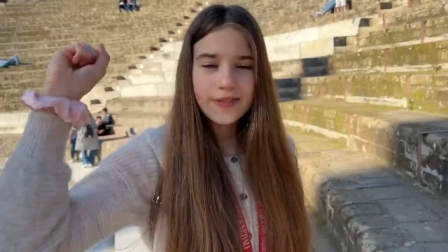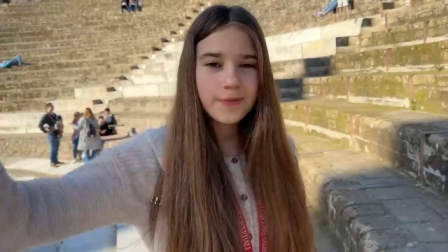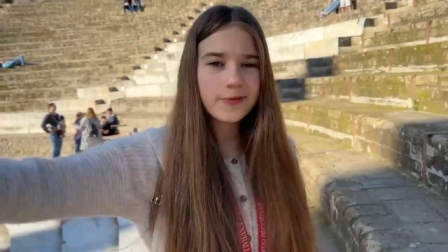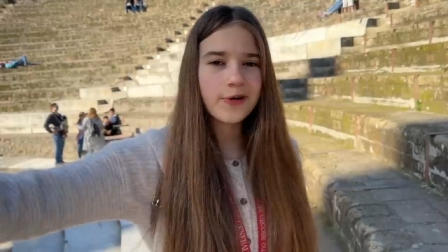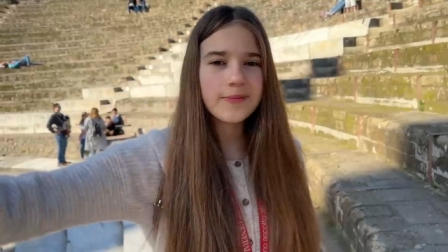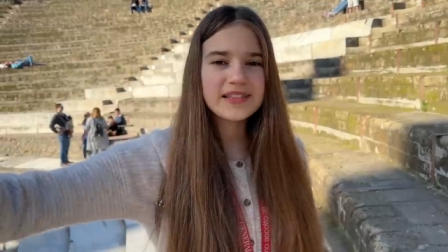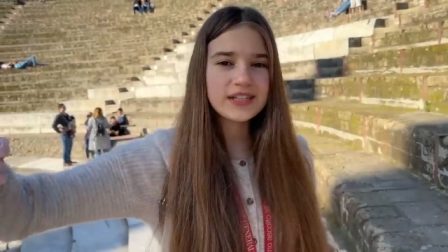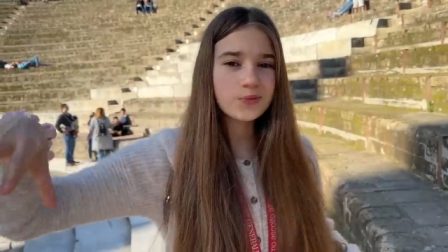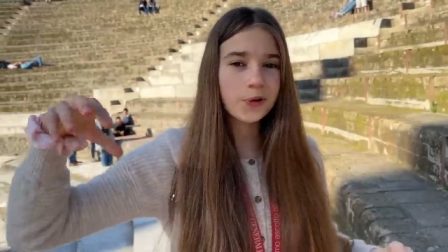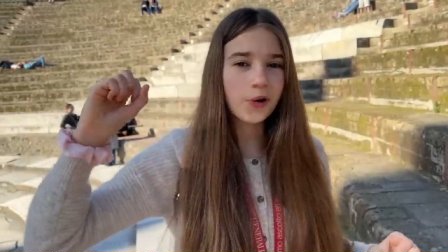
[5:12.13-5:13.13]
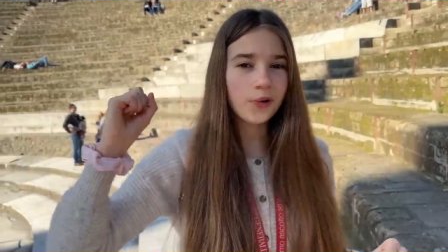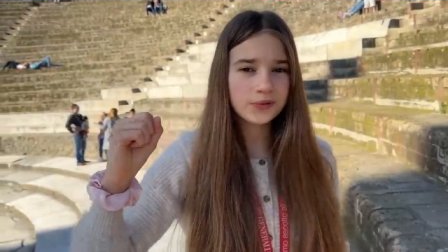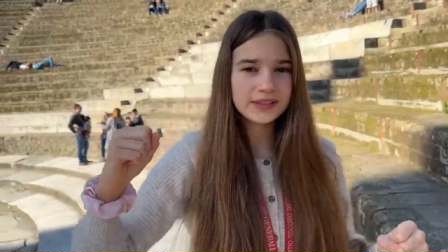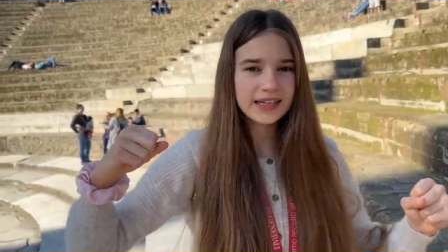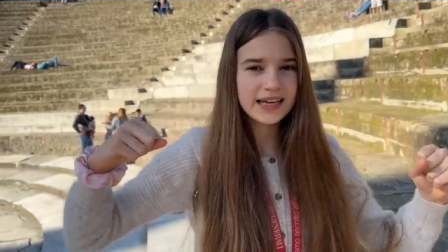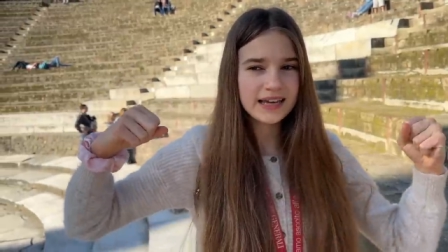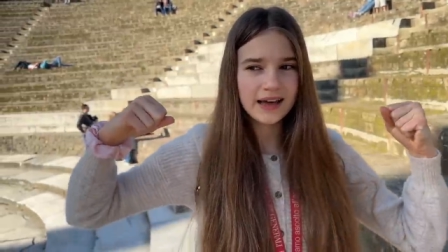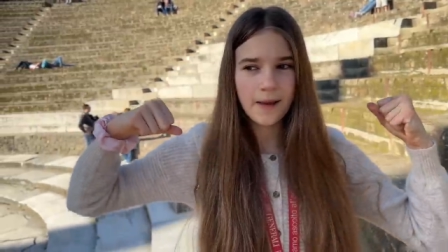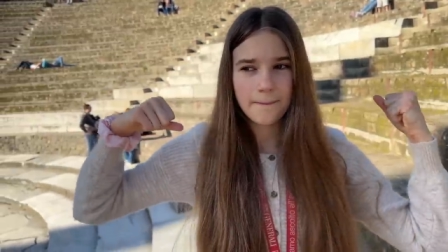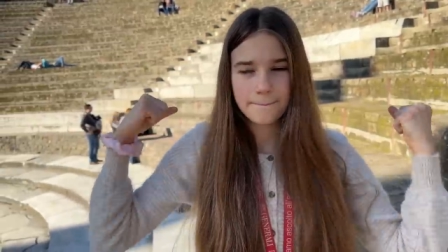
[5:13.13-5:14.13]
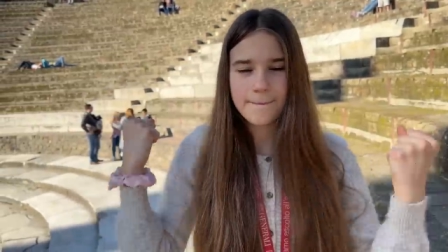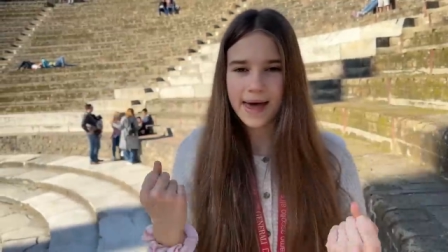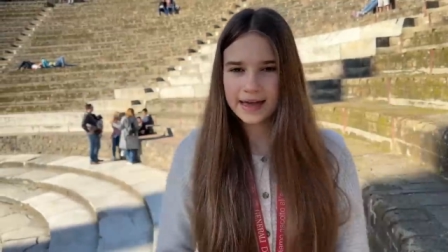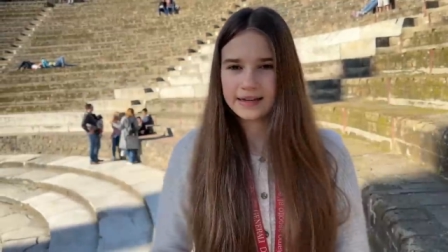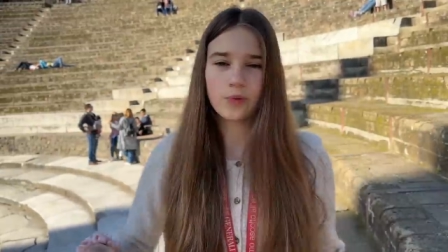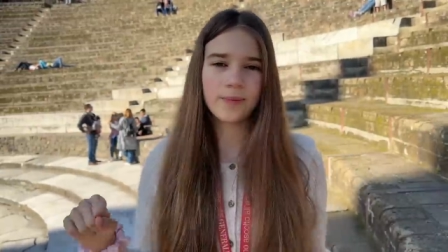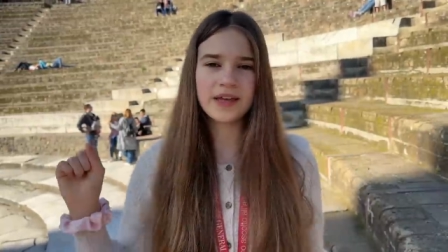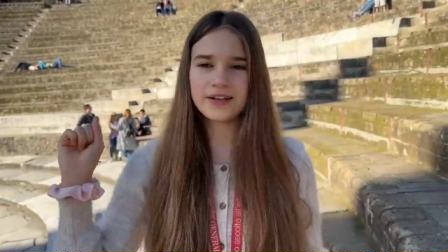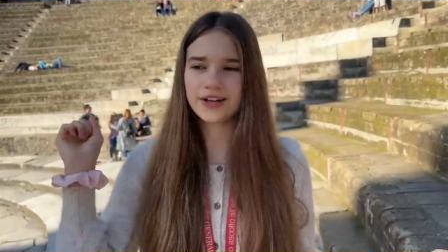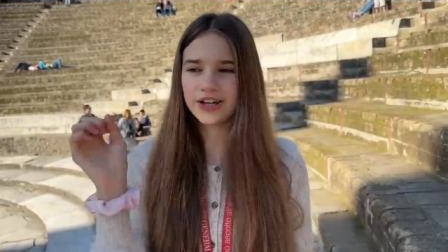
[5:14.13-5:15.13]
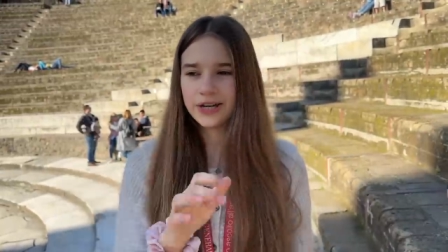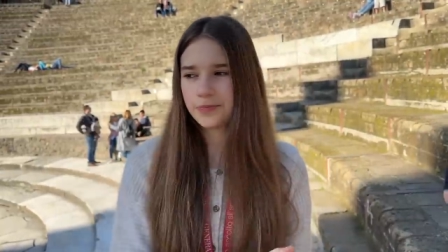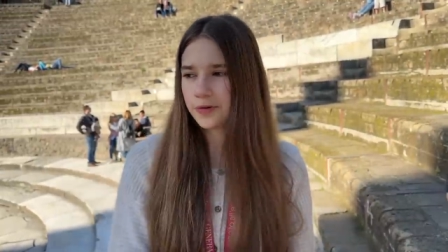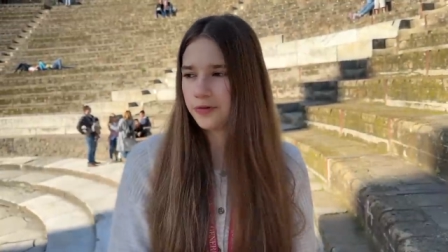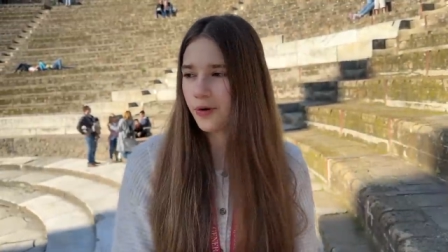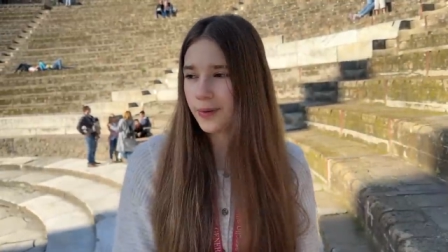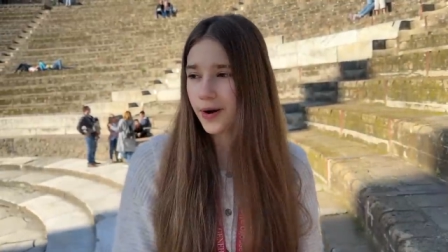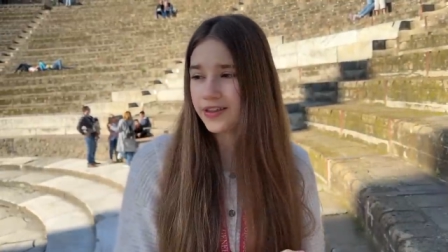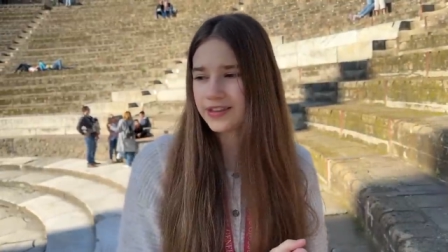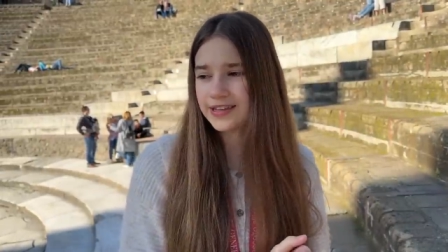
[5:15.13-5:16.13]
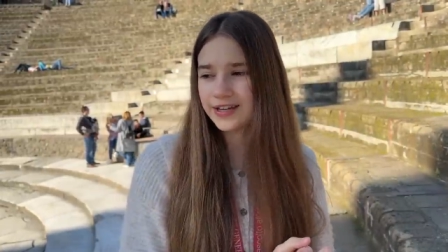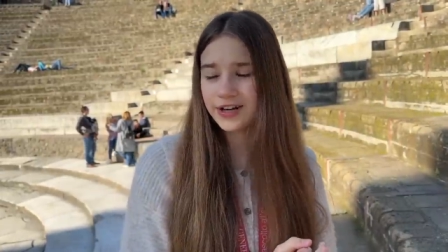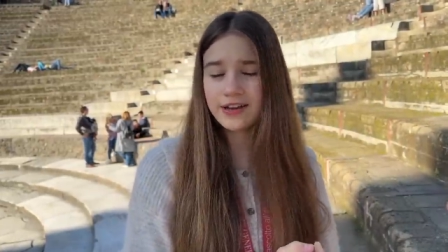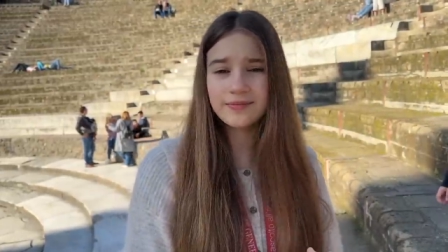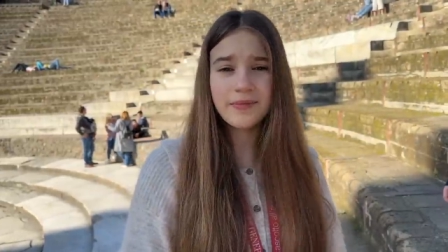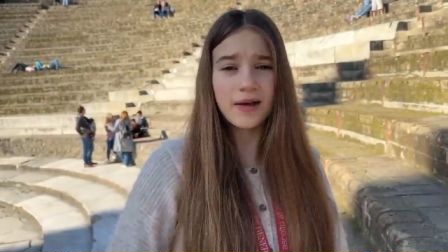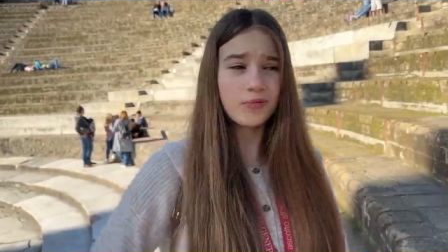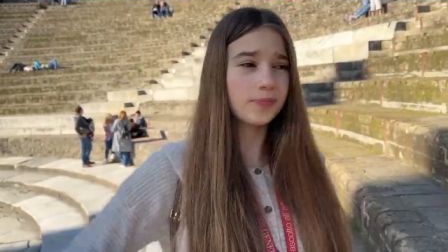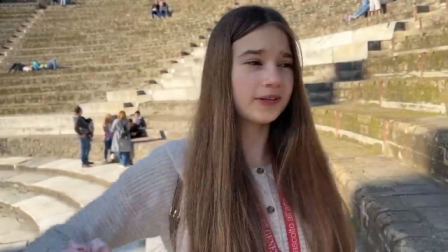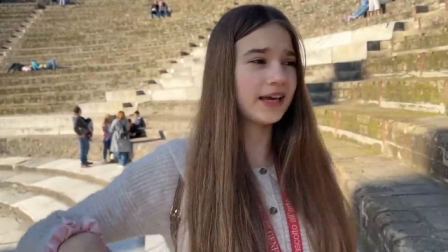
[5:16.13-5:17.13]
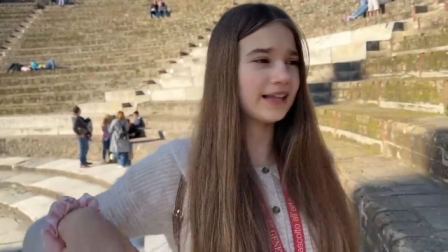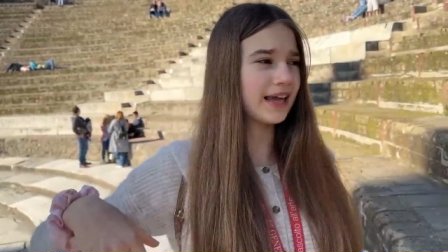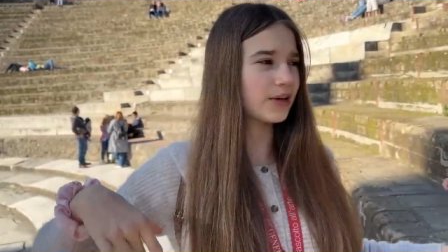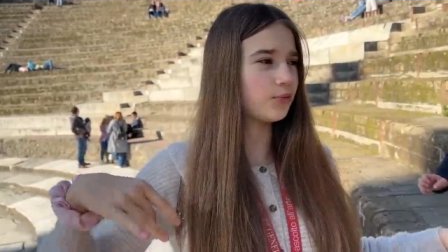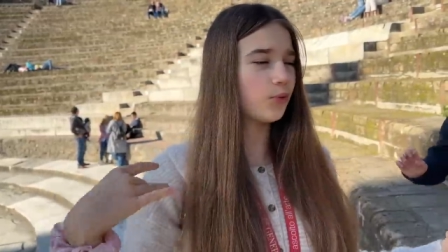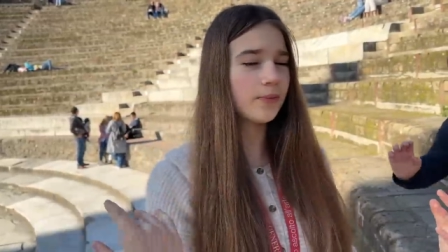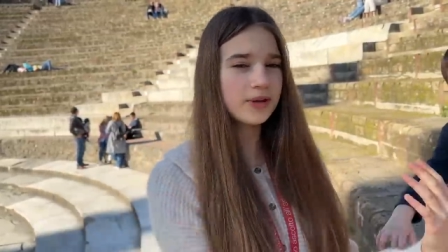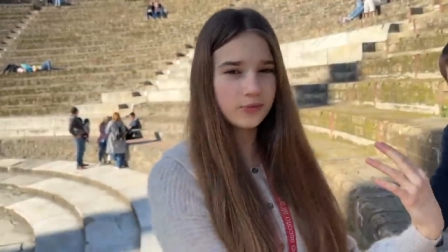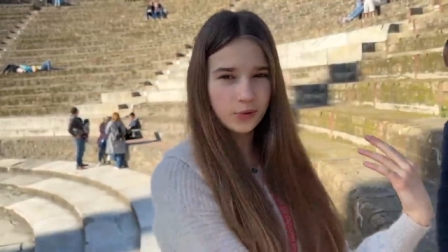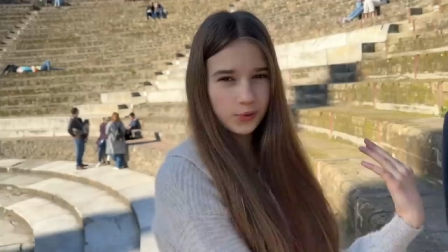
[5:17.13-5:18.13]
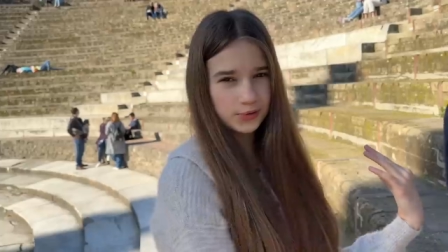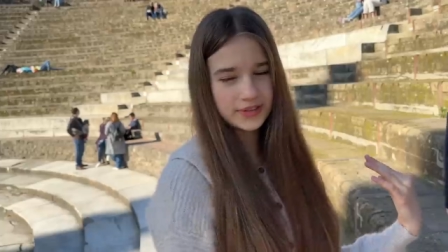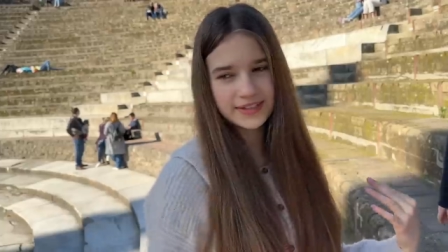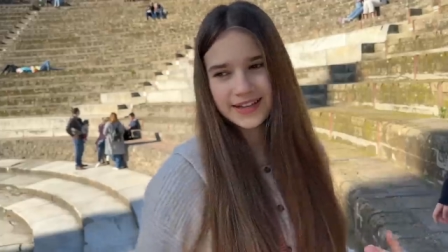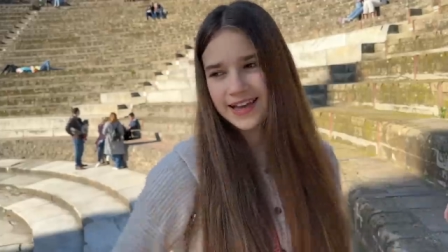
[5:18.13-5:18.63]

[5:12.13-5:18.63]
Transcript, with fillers: The performances were only men. Women couldn't perform on the theater and men were playing like women roles.